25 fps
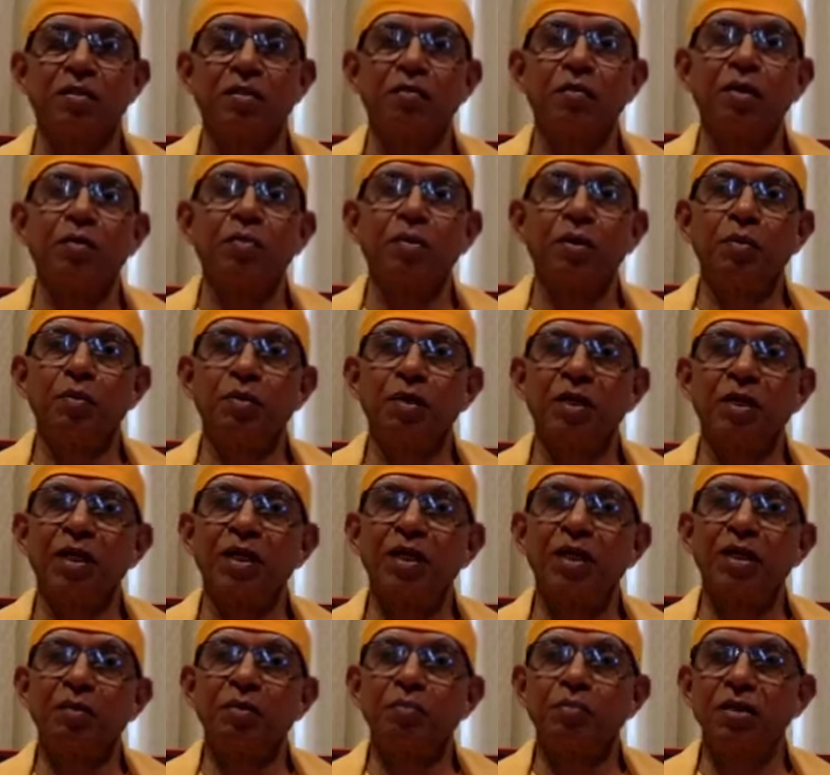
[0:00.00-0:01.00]
How many people
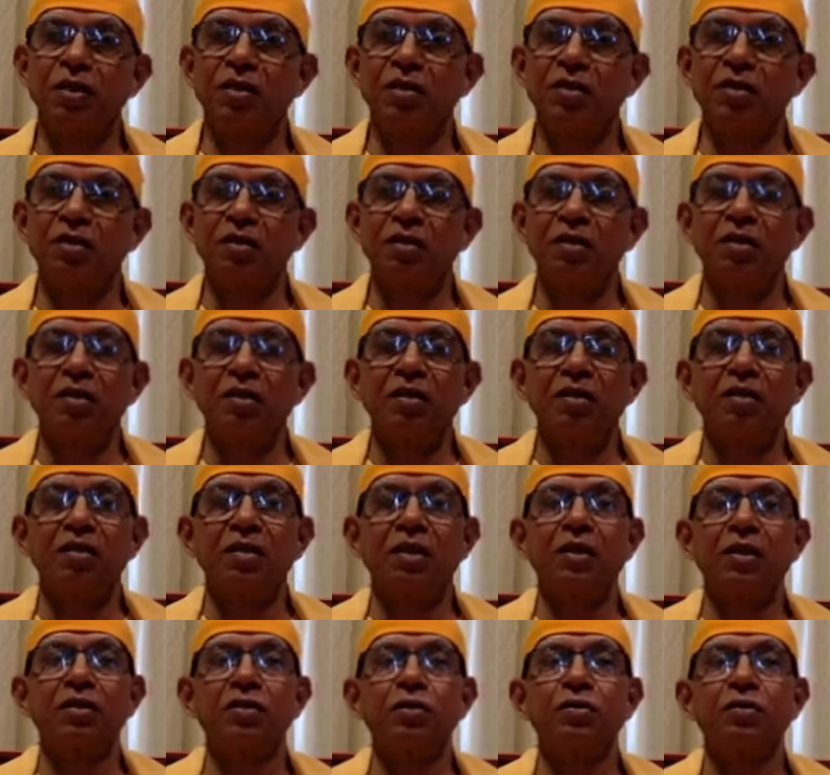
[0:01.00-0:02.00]
get up and
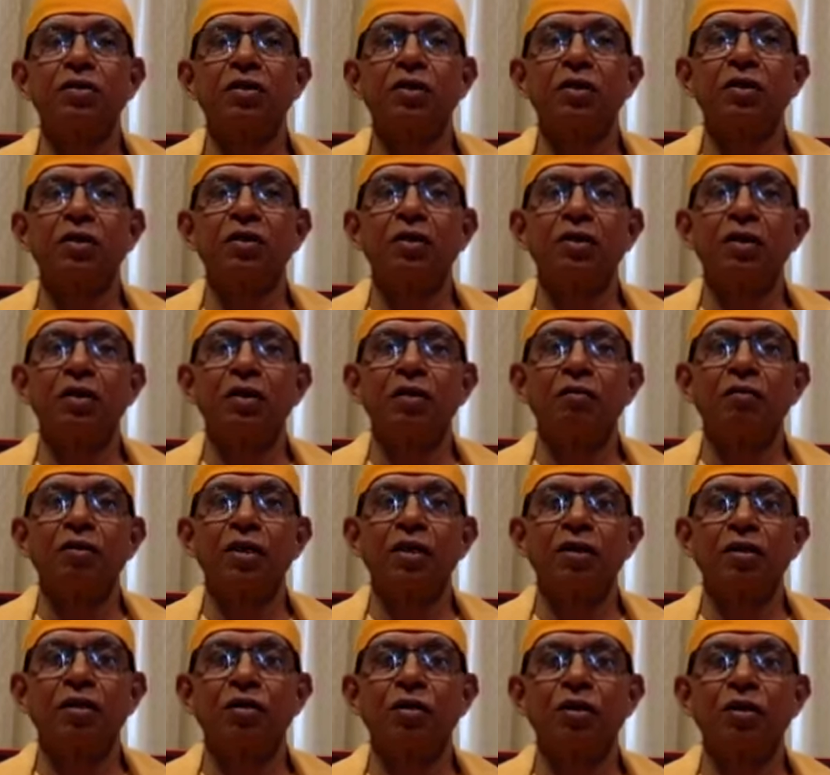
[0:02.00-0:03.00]
try to see
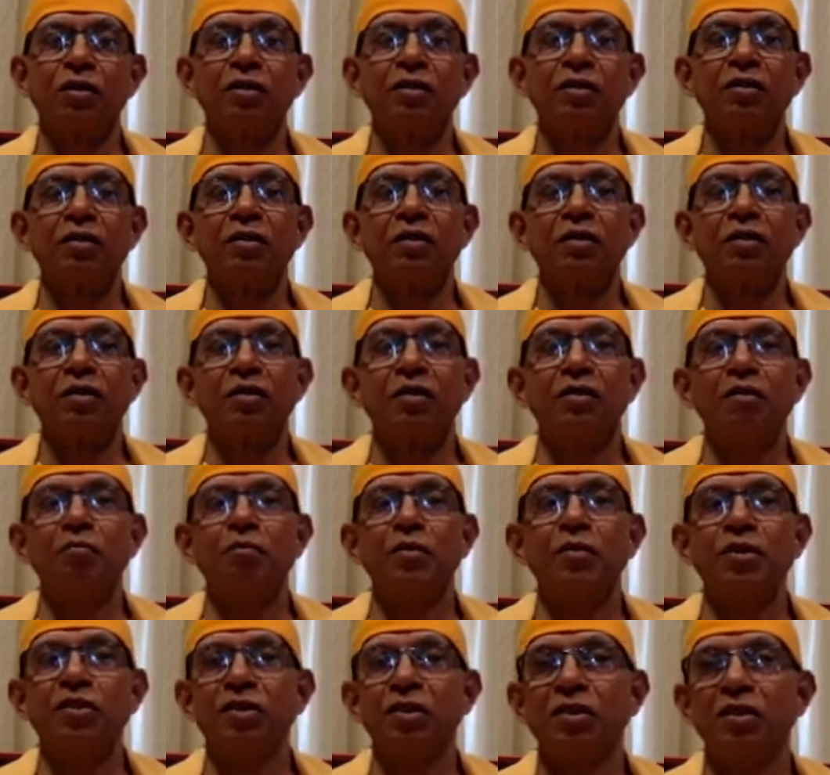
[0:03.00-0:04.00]
what are all the
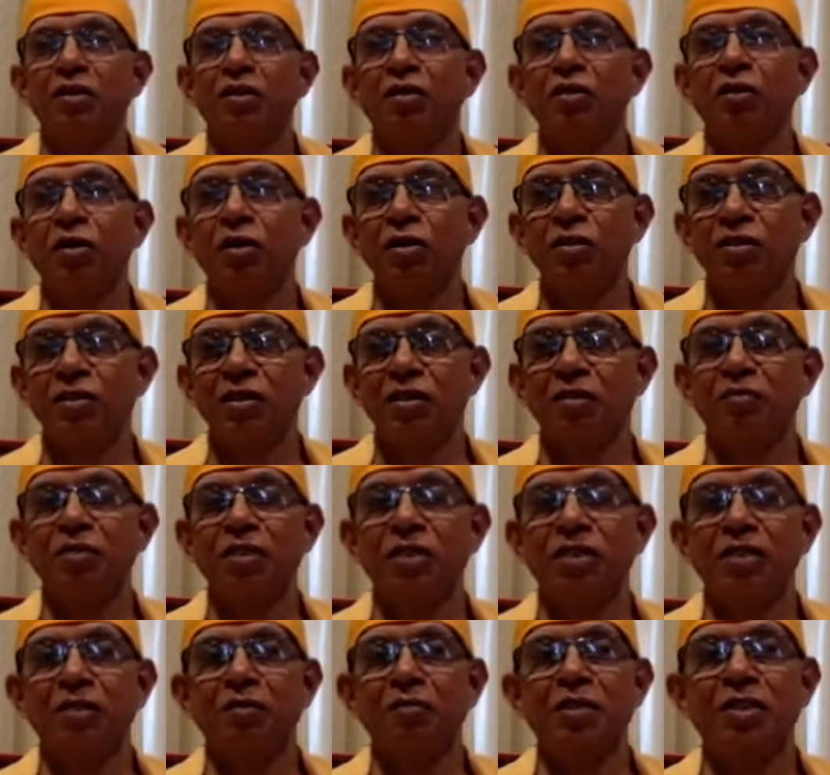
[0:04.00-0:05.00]
missing calls and
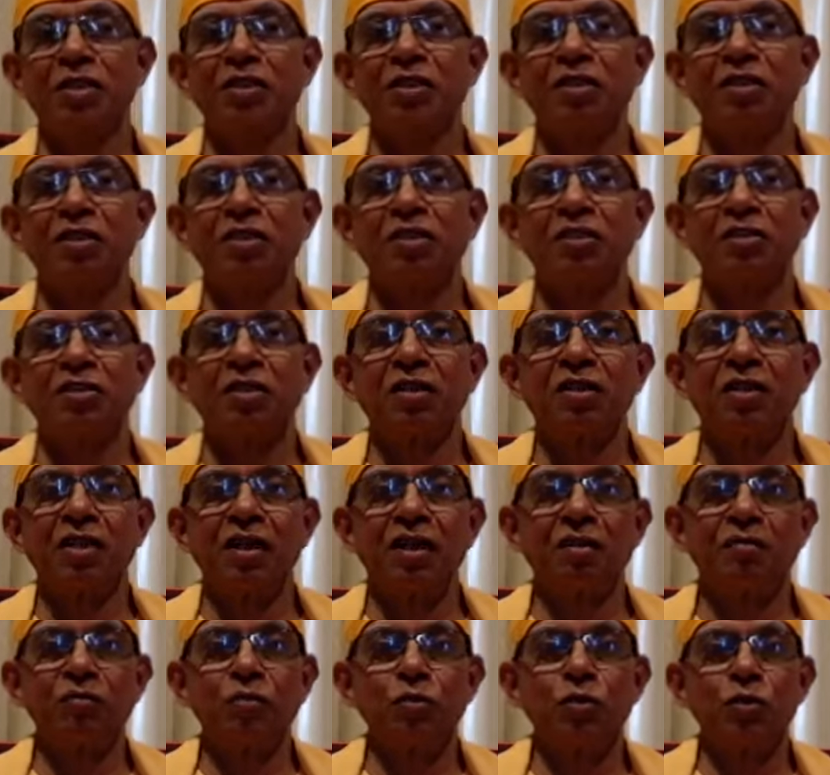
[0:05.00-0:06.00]
missing messages that
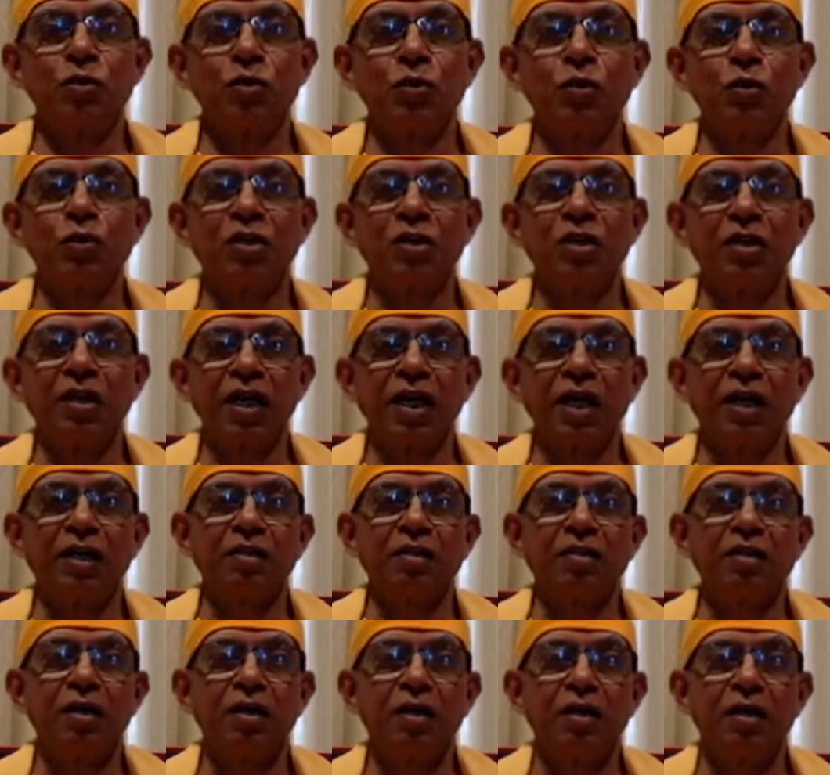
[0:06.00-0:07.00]
came throughout the
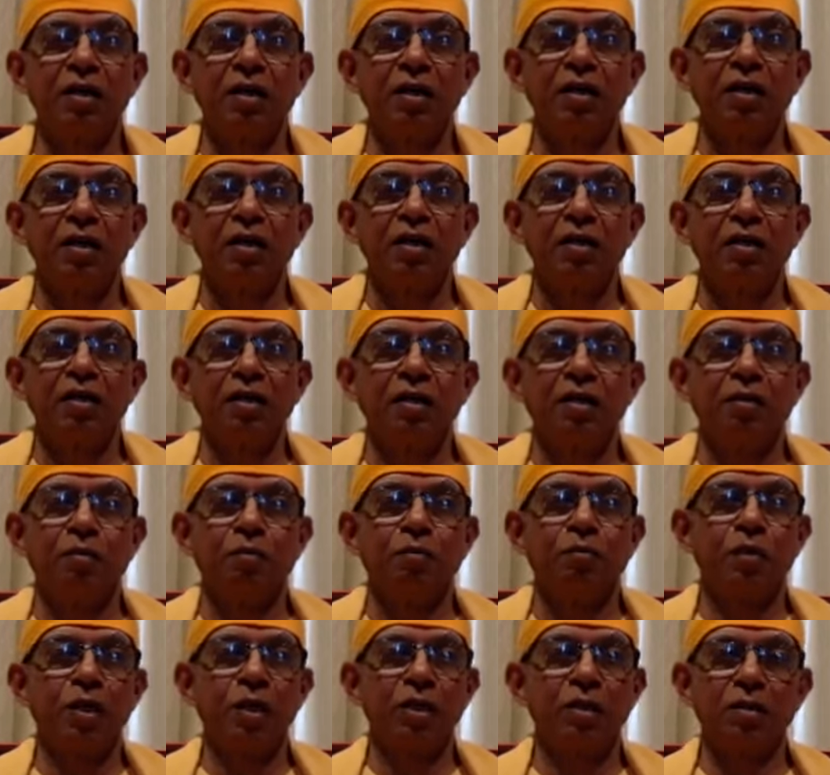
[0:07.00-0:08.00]
night?
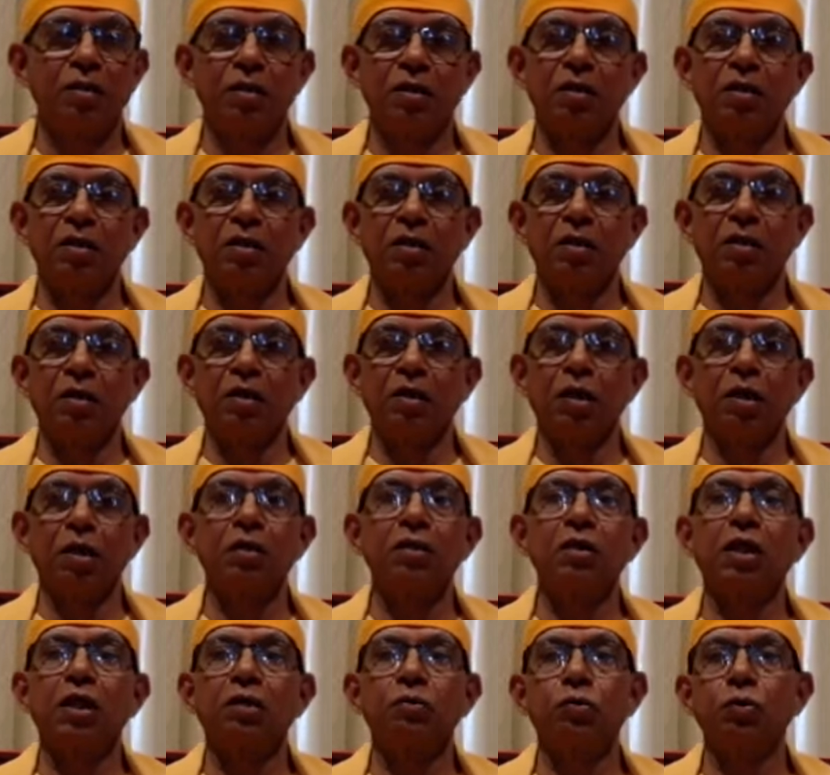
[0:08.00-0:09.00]
But
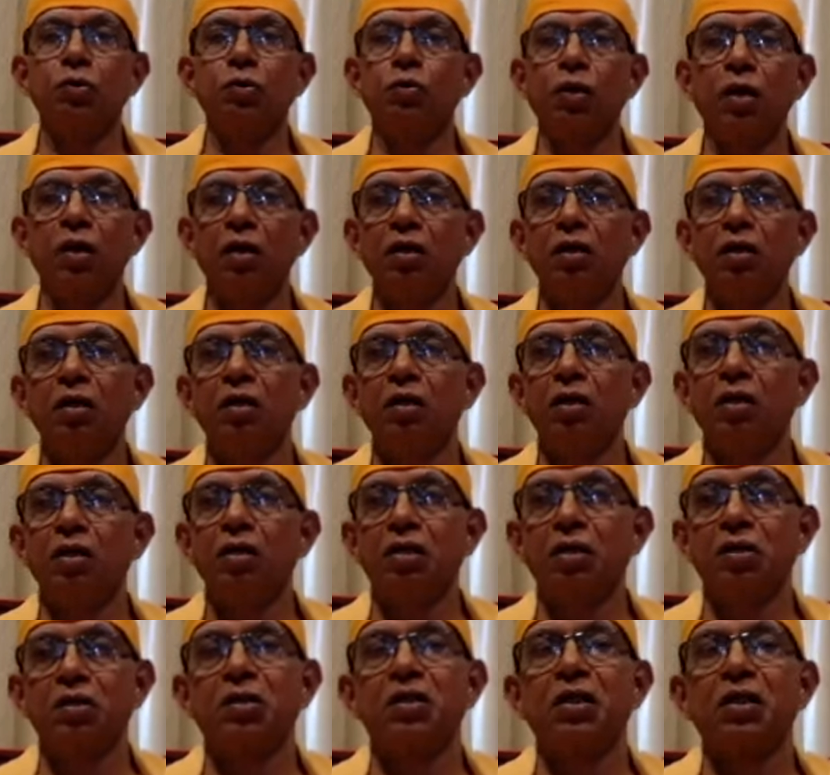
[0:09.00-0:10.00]
all that would only
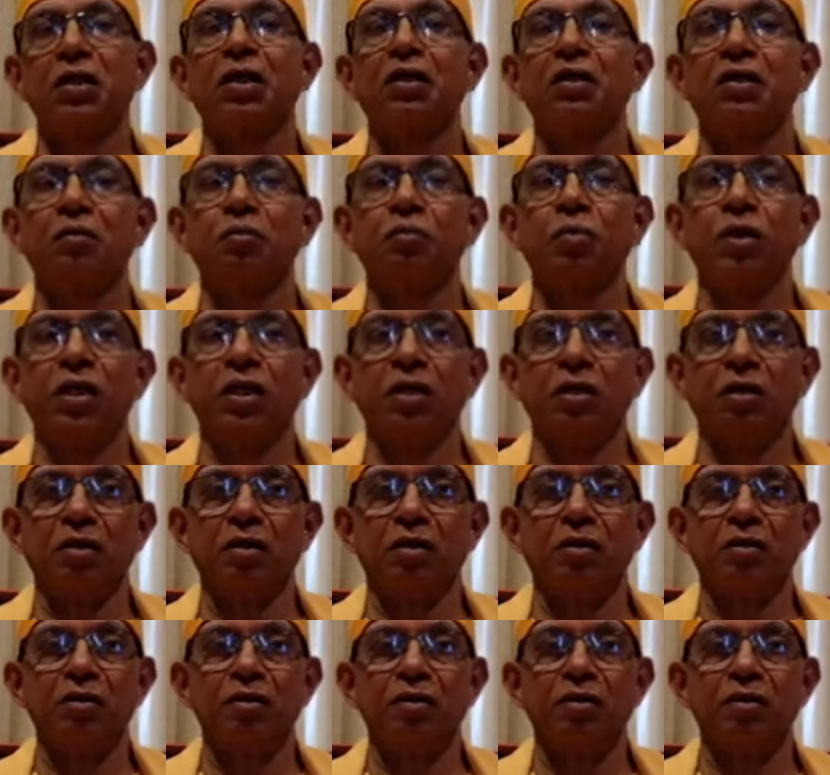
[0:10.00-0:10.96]
distract the mind.